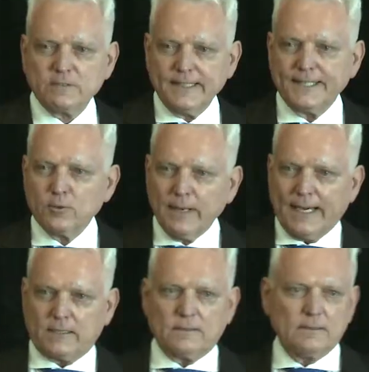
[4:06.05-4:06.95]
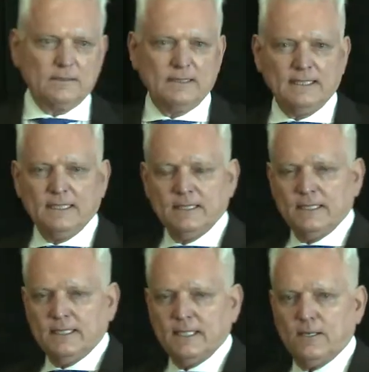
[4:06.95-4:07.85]
legal battle
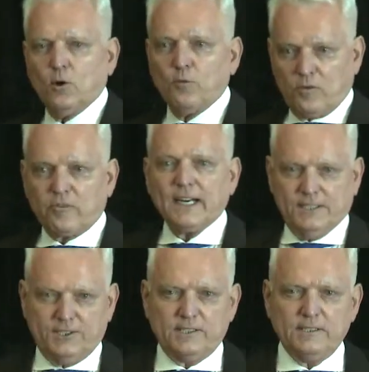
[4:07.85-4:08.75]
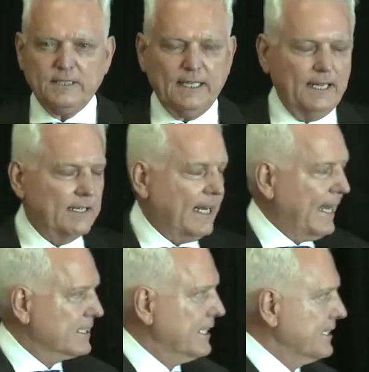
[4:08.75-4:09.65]
over rates and
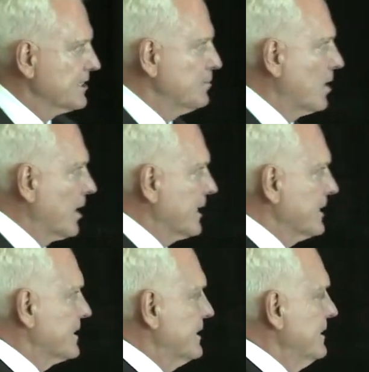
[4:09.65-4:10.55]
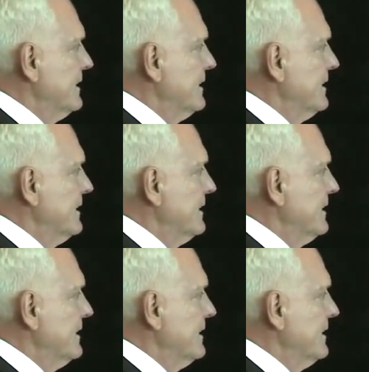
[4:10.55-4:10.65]
access to markets.